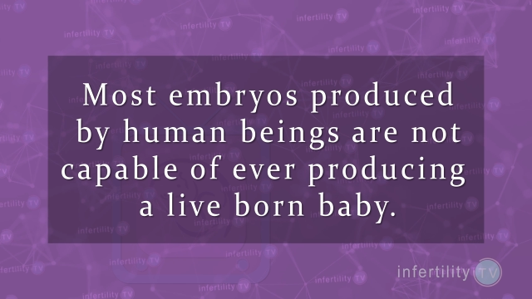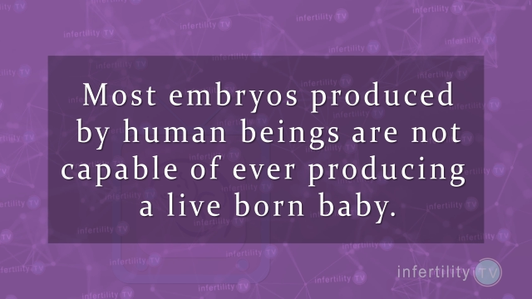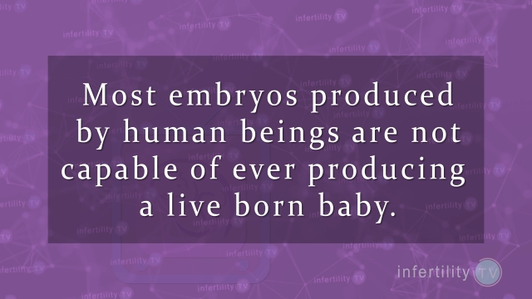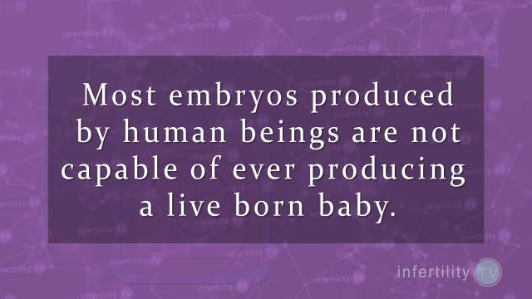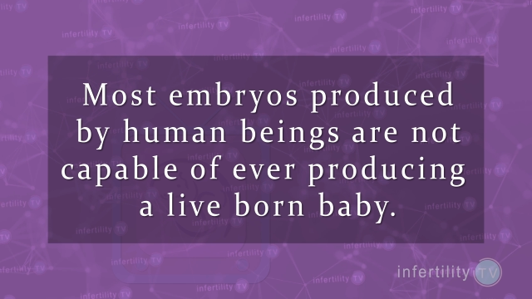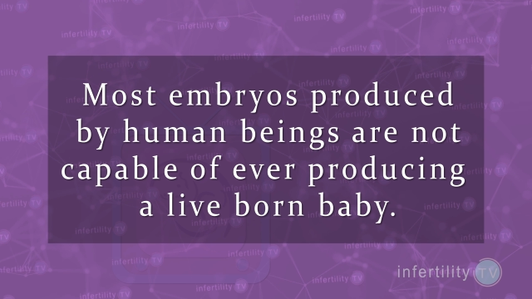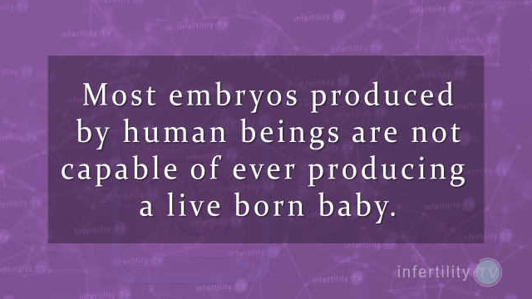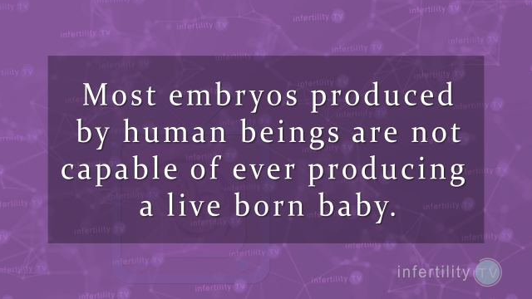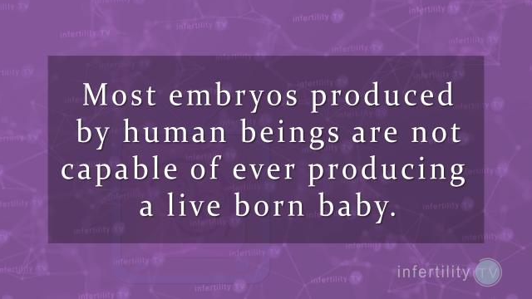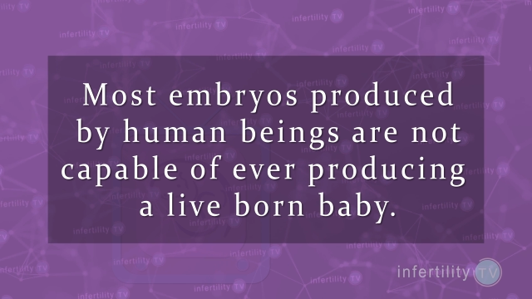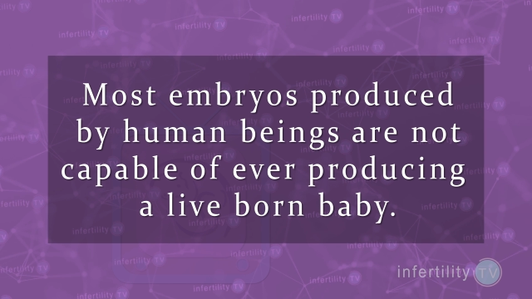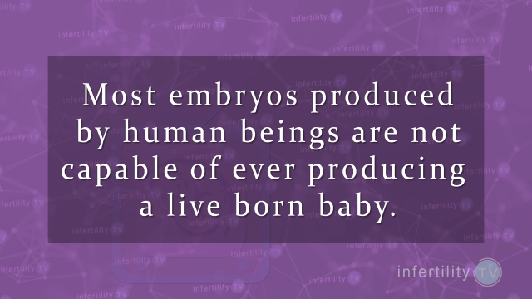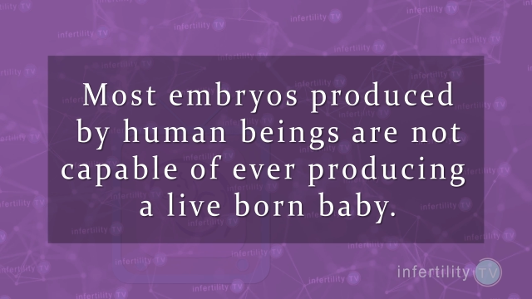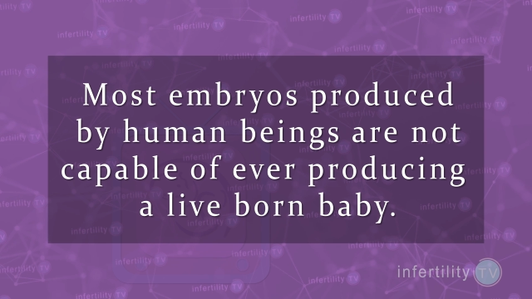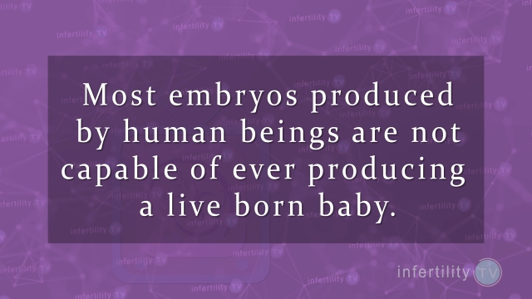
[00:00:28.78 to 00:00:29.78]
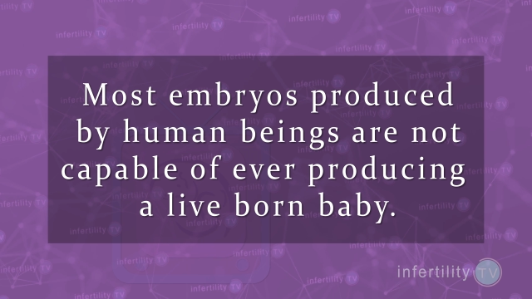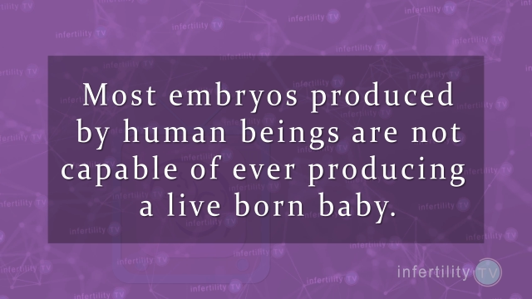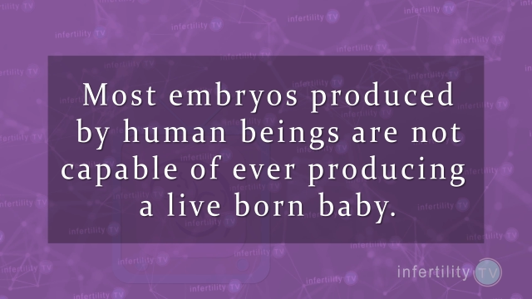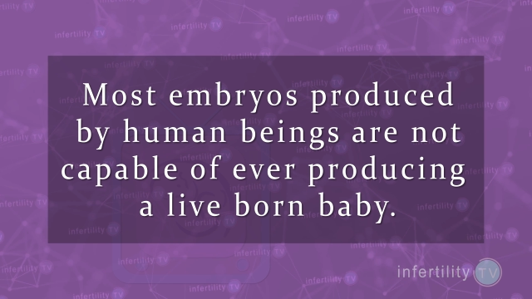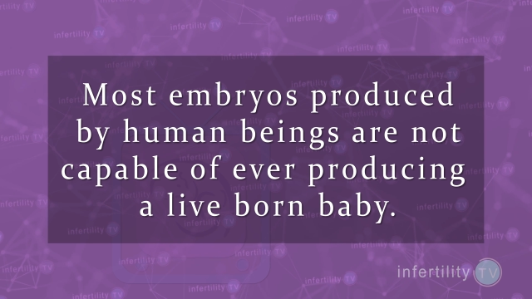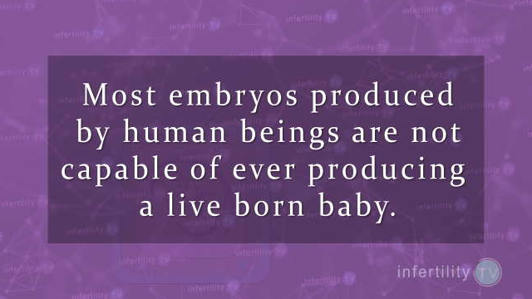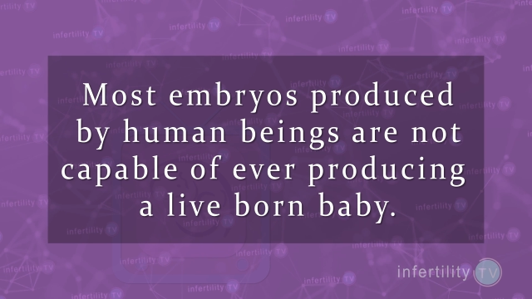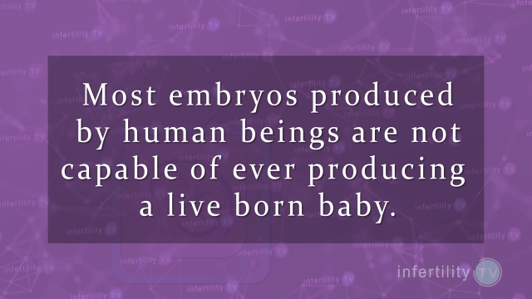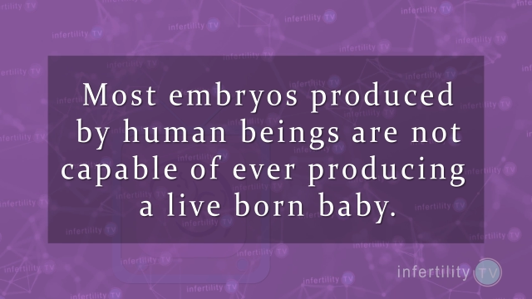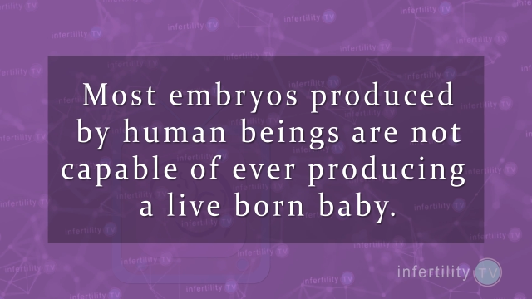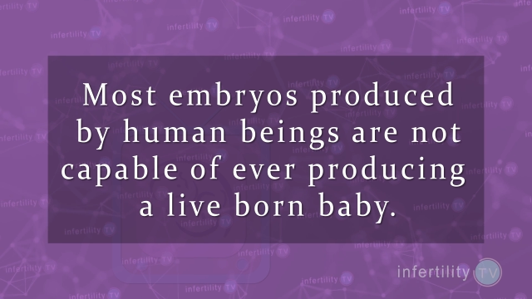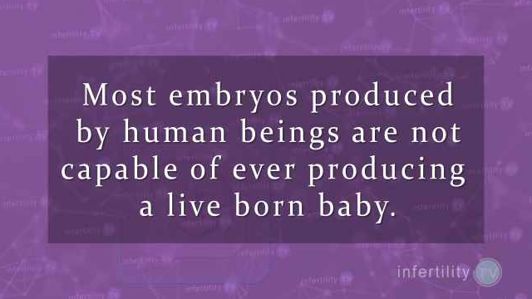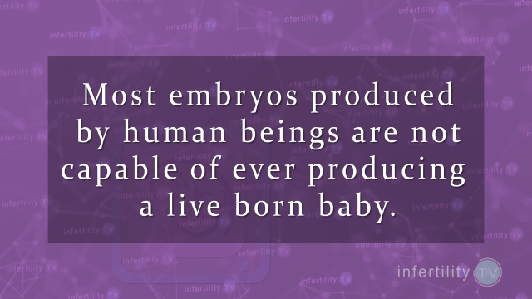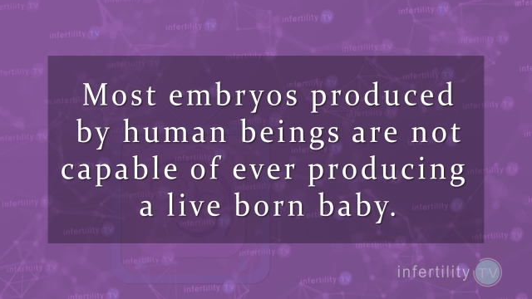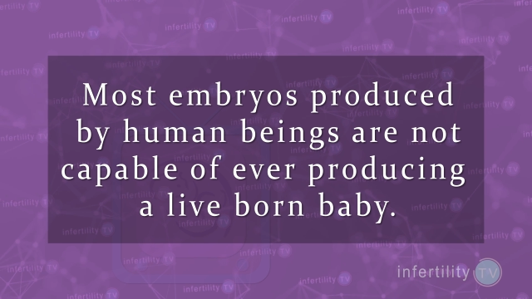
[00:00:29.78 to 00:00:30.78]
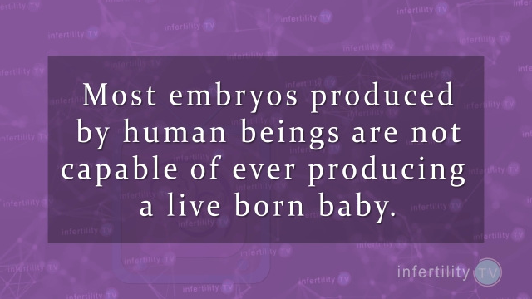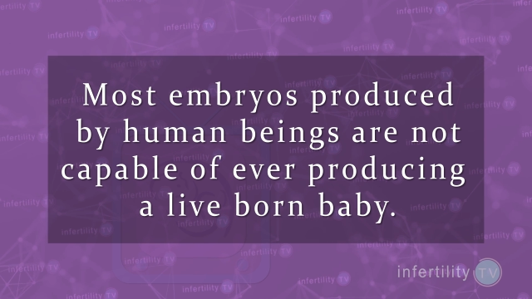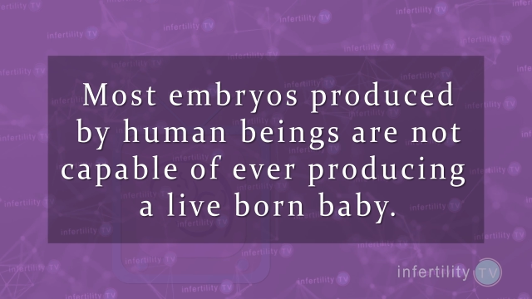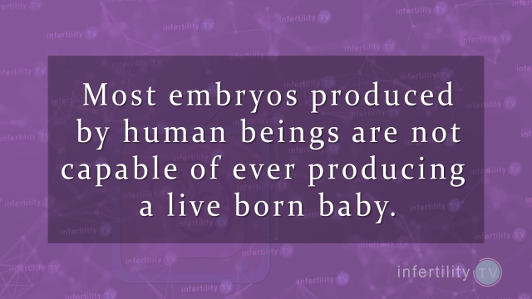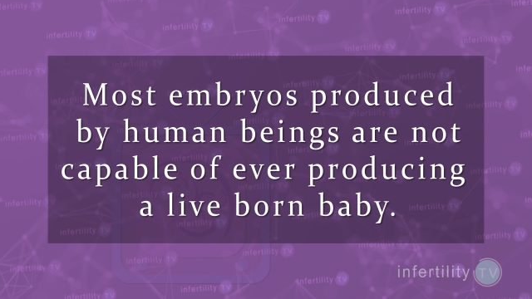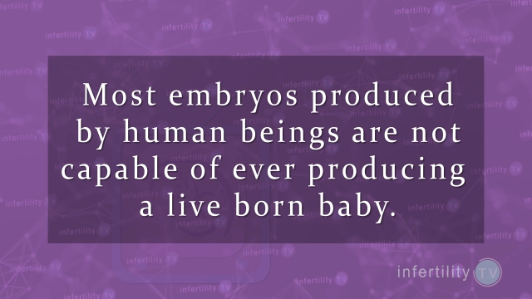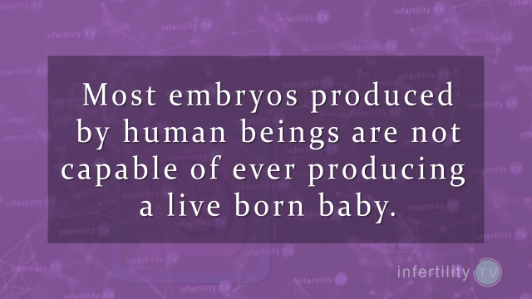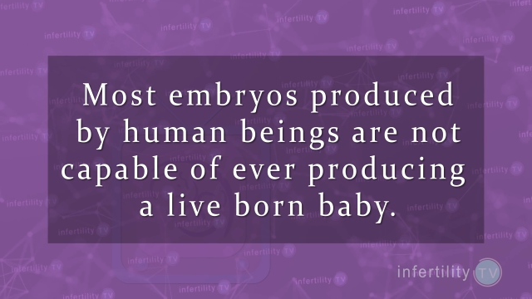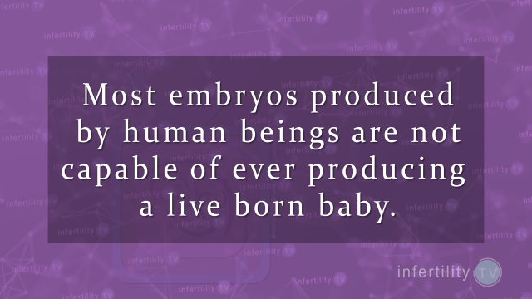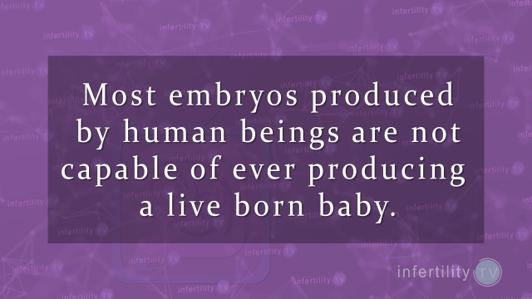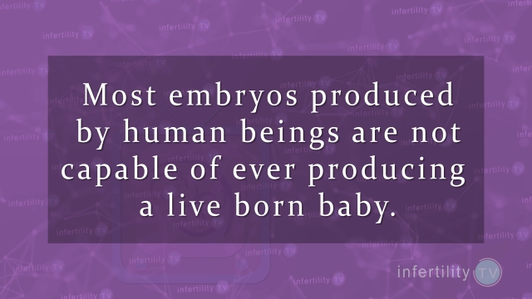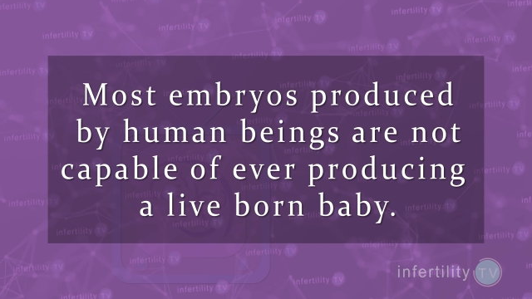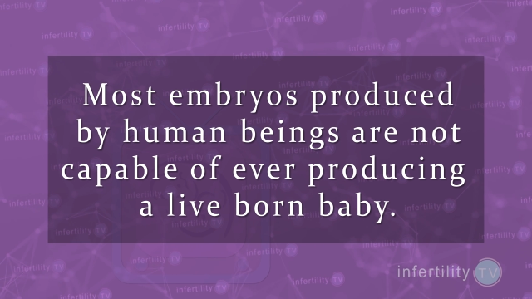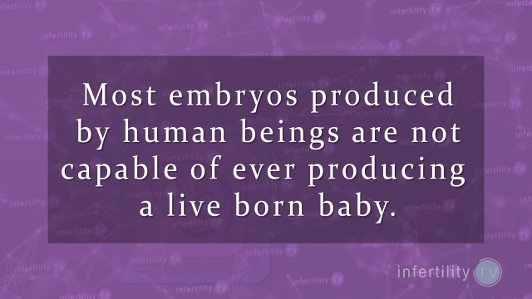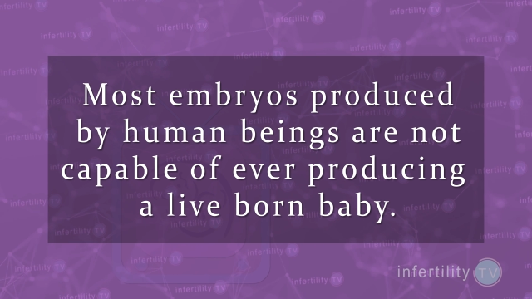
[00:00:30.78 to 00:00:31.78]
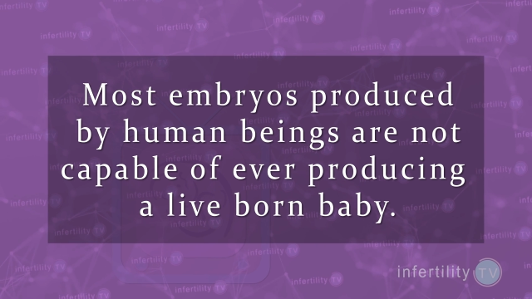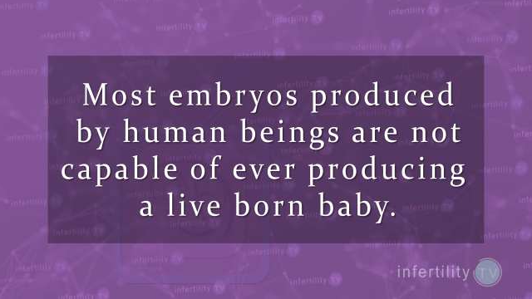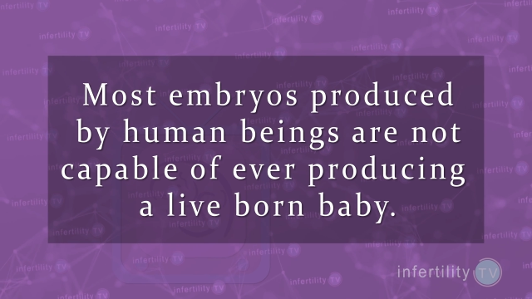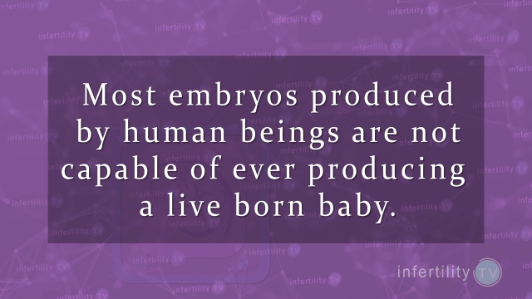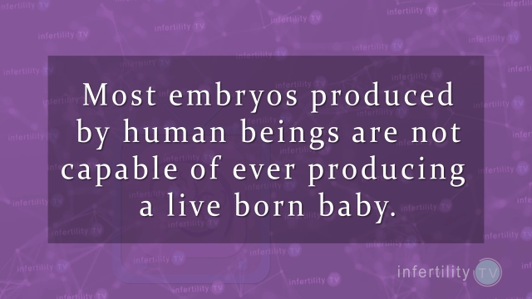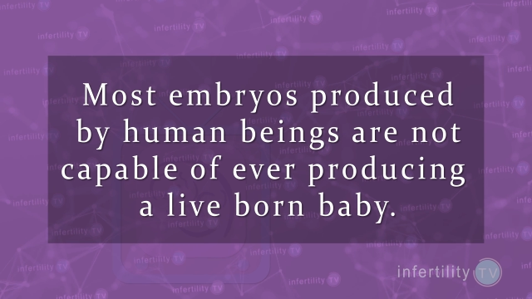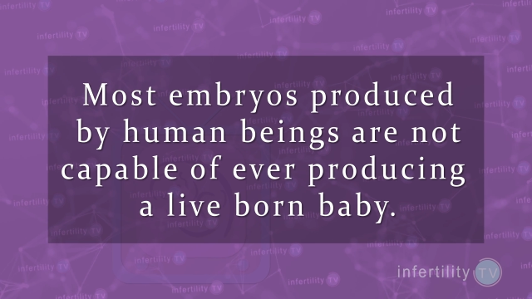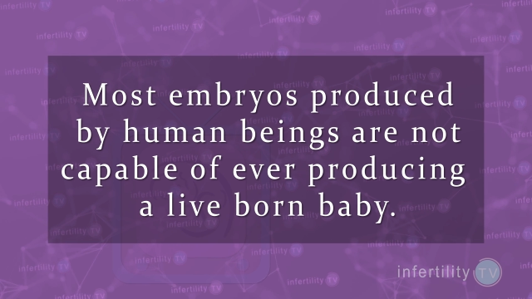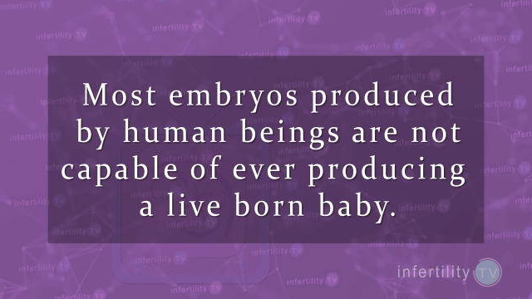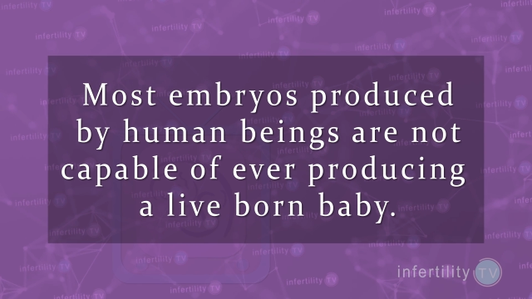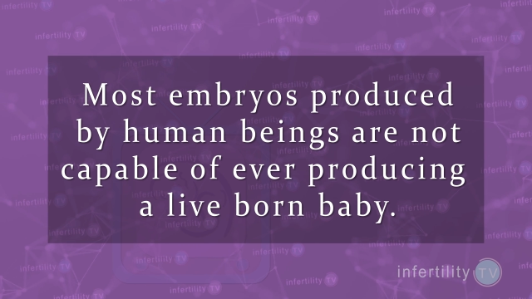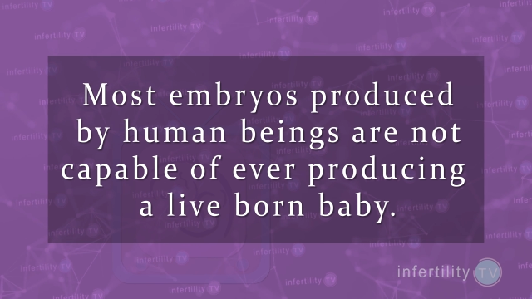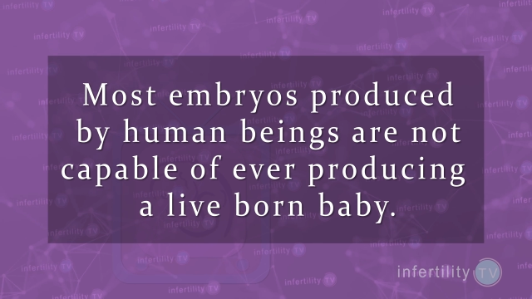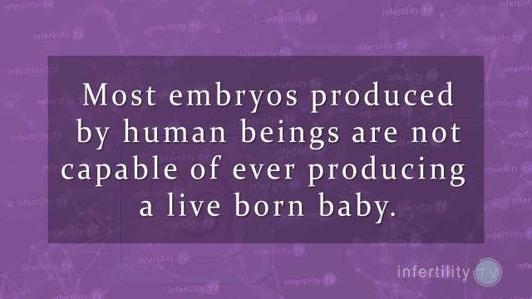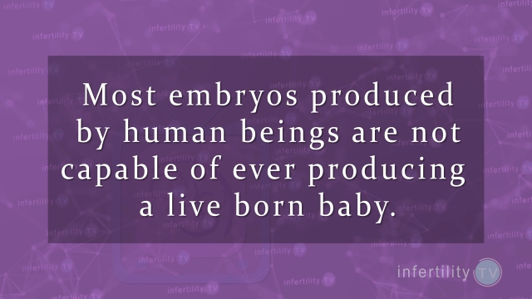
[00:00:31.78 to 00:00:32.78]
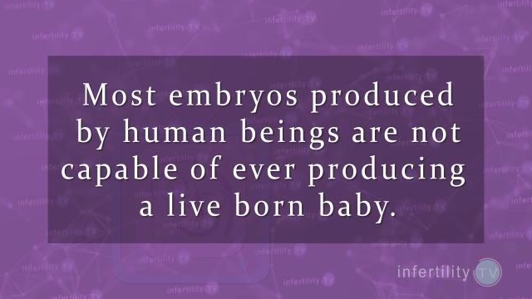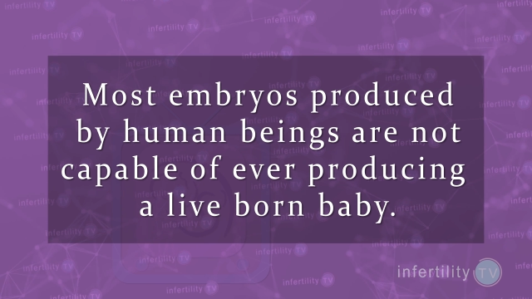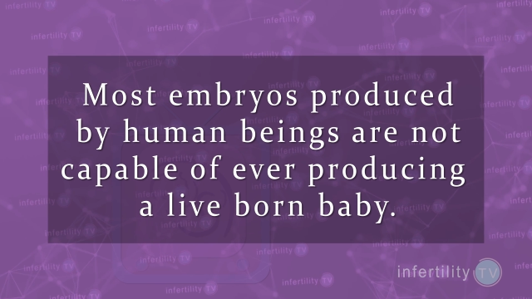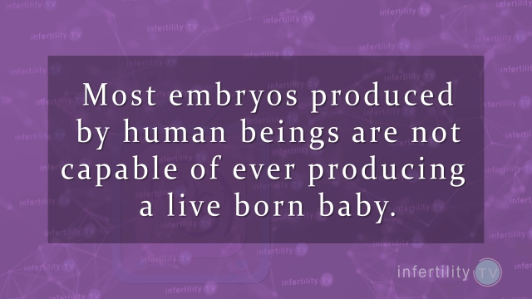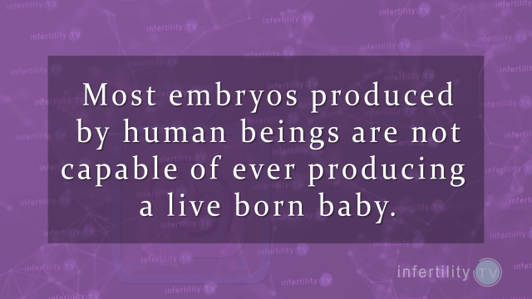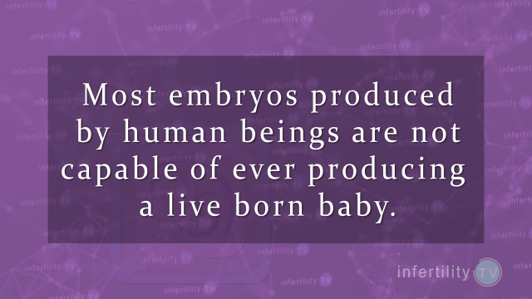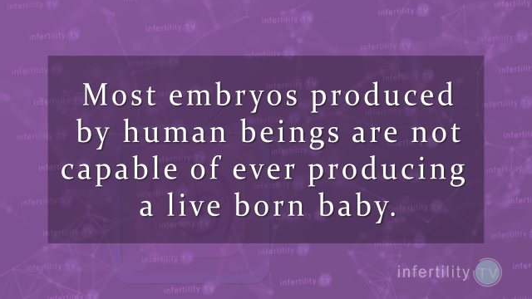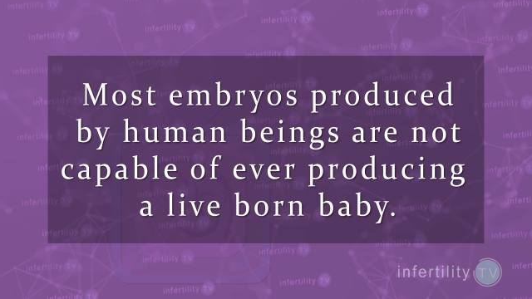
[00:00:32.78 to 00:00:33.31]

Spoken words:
Nobody's mouth can be seen.